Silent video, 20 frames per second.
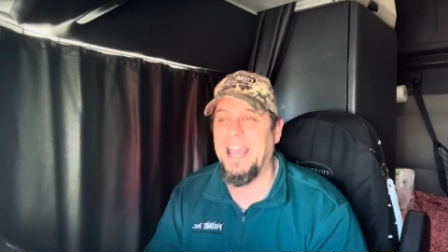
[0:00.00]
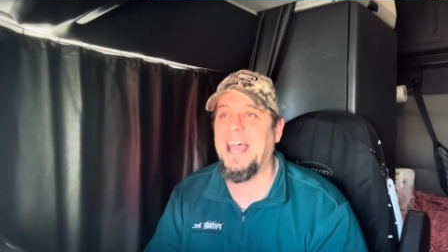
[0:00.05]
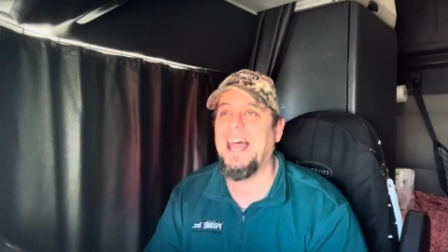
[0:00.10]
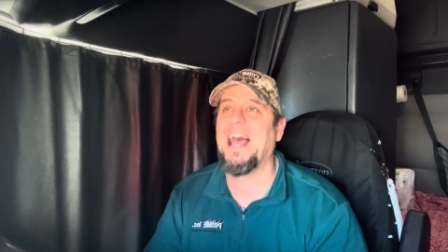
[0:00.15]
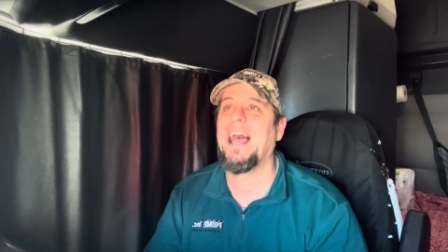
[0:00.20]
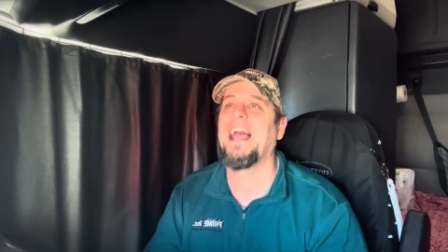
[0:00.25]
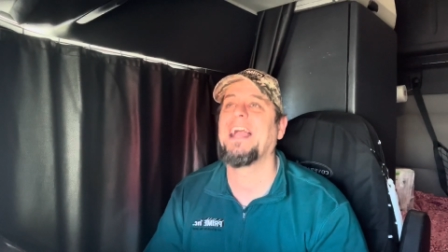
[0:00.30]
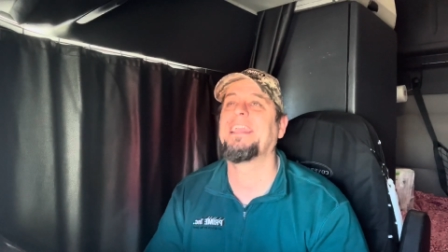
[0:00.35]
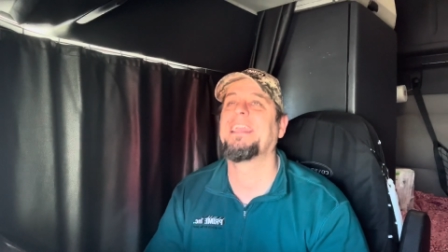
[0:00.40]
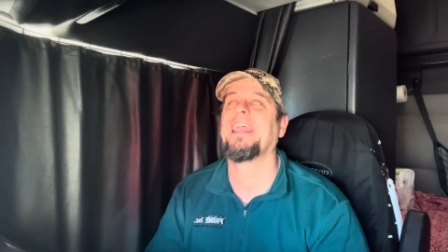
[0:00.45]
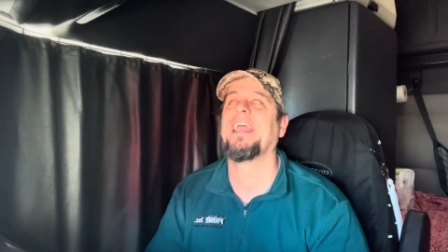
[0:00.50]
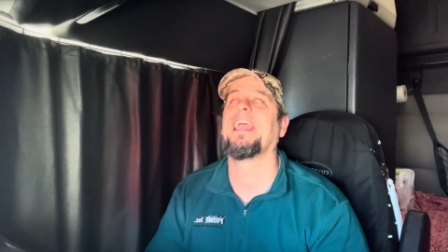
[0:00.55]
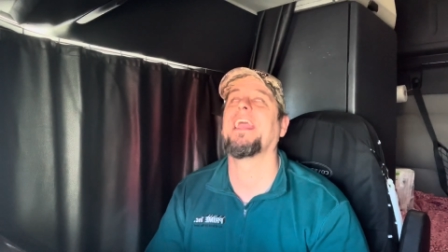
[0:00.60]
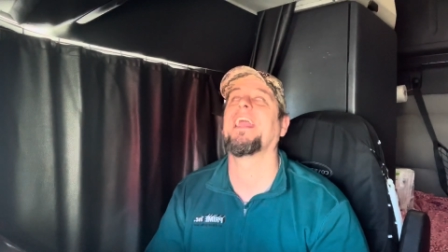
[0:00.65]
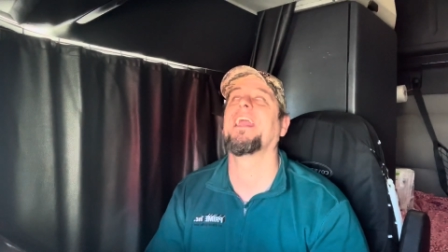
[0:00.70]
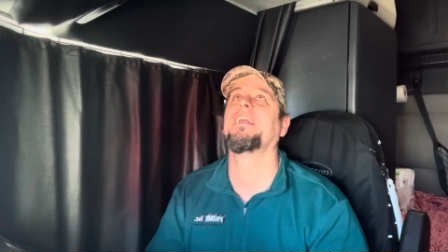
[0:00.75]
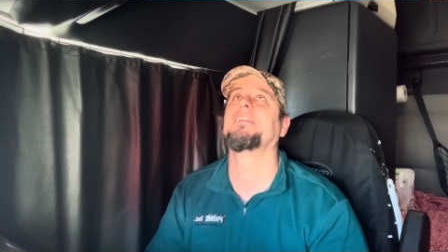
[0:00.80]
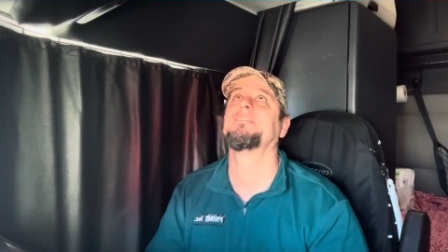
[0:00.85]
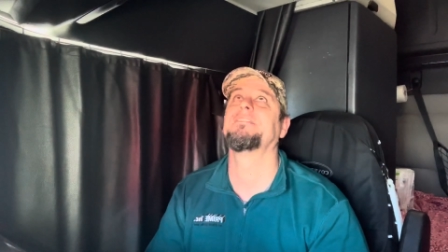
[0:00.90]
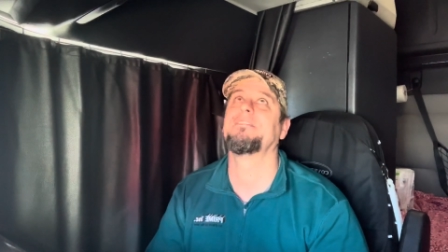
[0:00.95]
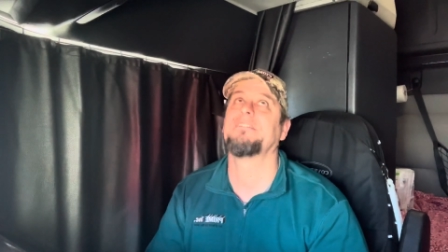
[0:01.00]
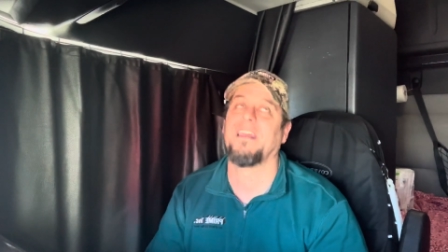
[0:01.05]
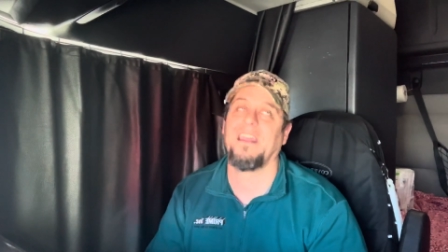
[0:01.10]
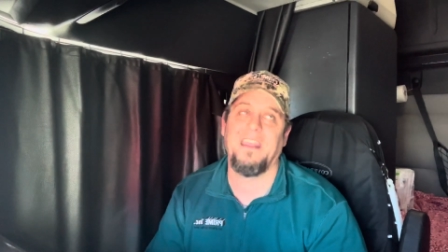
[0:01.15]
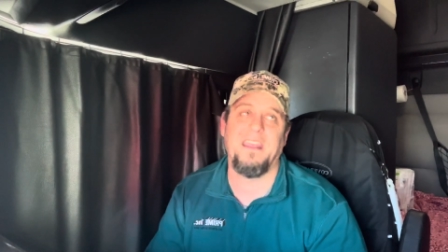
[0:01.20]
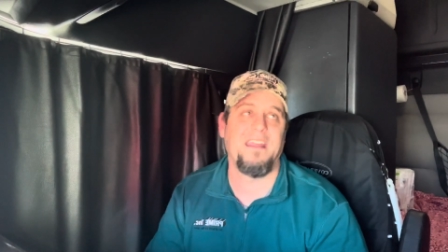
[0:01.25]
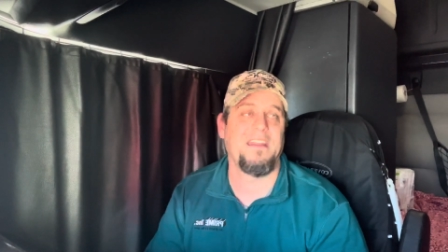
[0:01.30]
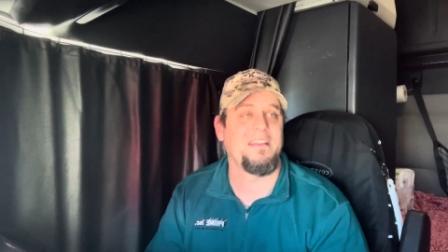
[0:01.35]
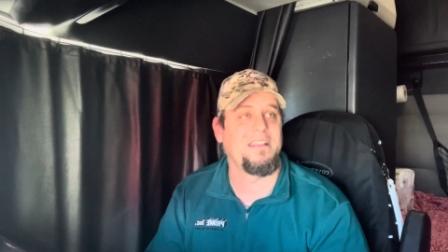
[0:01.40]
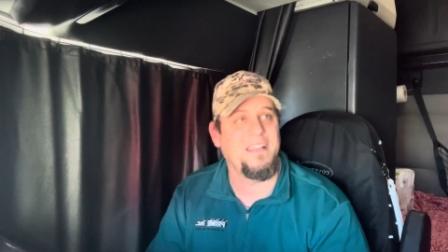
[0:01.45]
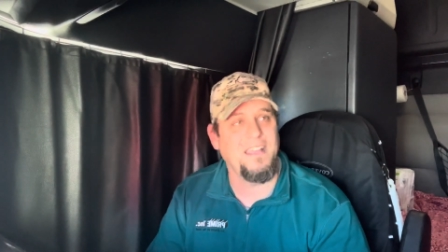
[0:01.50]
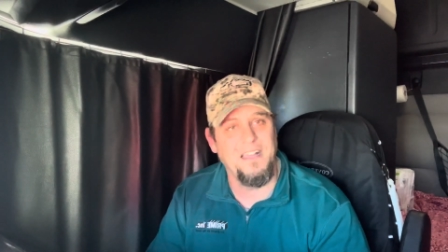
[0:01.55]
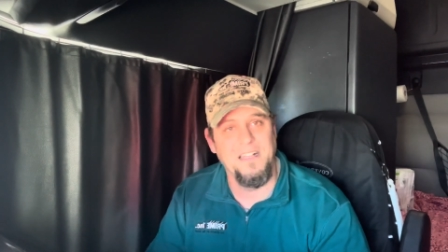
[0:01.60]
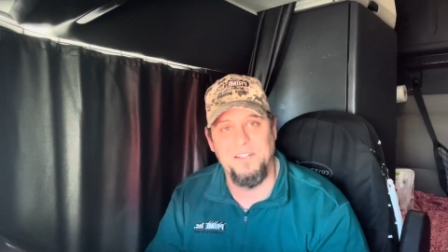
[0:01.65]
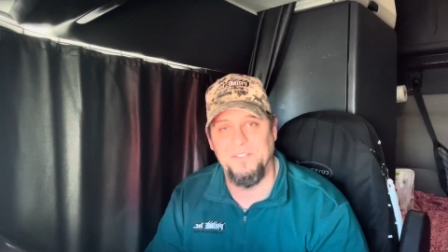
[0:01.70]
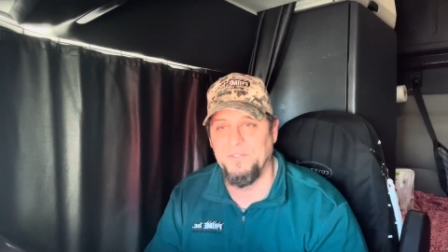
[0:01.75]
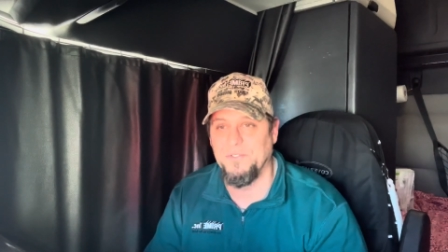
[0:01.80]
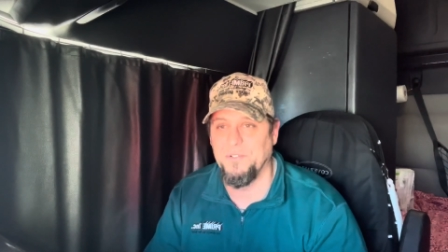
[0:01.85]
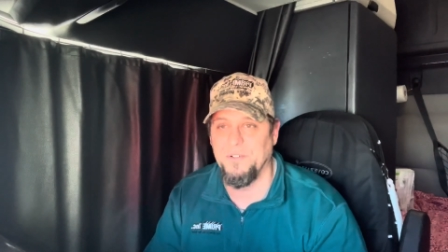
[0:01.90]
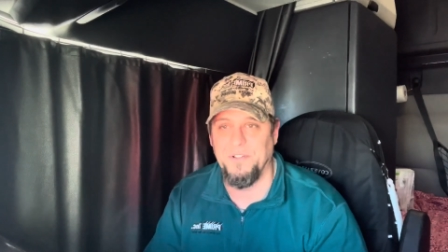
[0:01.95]
I can't stand
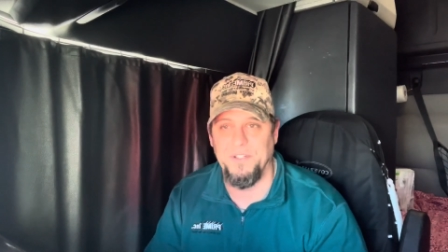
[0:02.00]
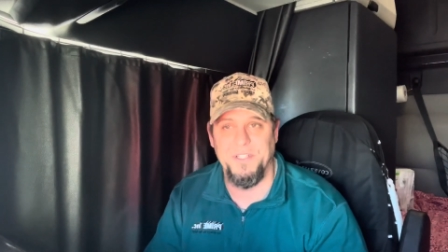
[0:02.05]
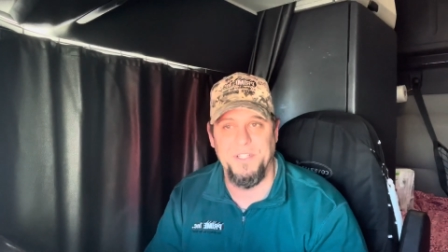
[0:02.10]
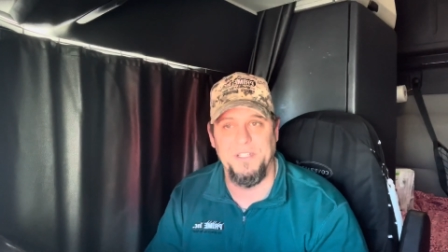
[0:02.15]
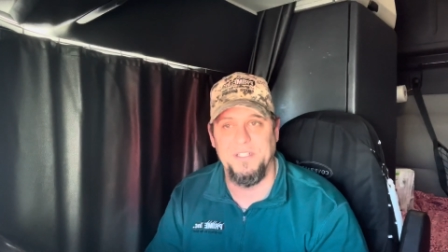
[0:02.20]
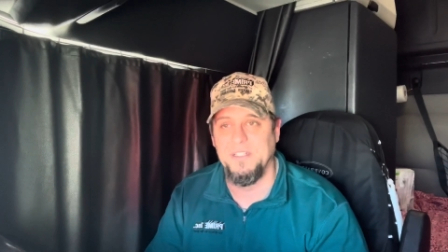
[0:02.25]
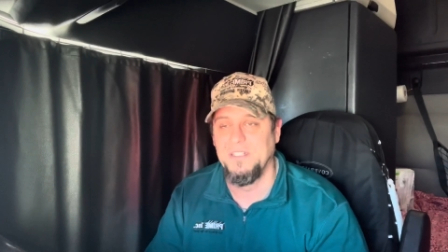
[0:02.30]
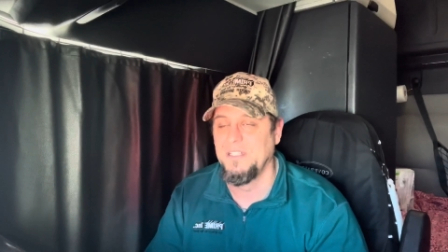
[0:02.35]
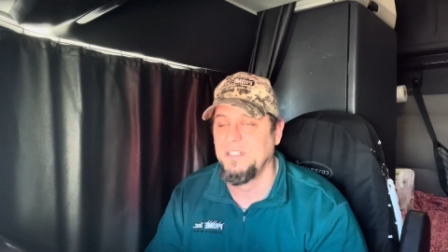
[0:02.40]
California.